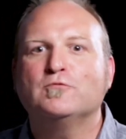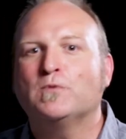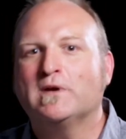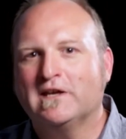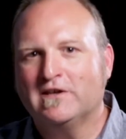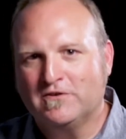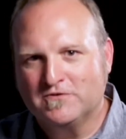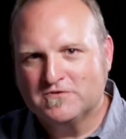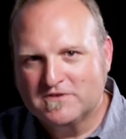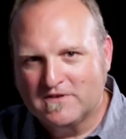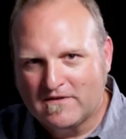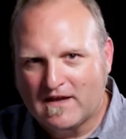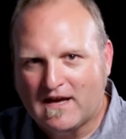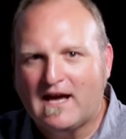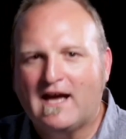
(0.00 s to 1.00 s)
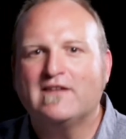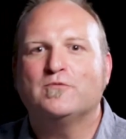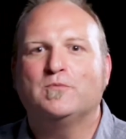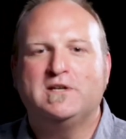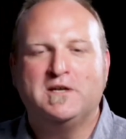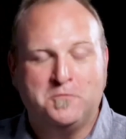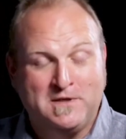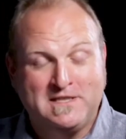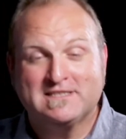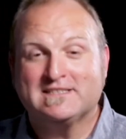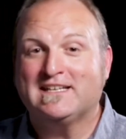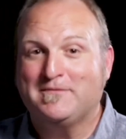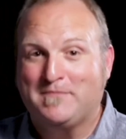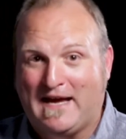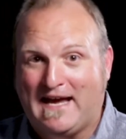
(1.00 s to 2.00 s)
We get used to that, and then we just
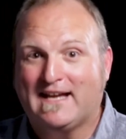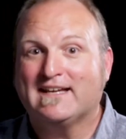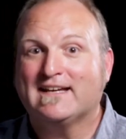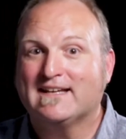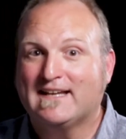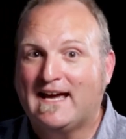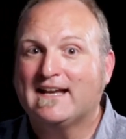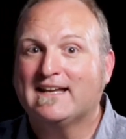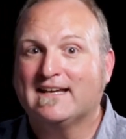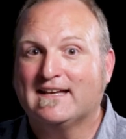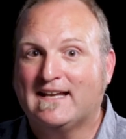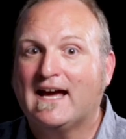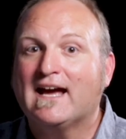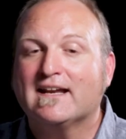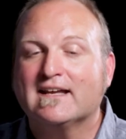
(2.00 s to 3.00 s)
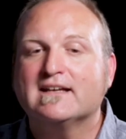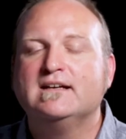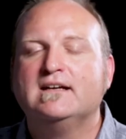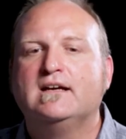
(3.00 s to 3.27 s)
keep adding and adding and adding.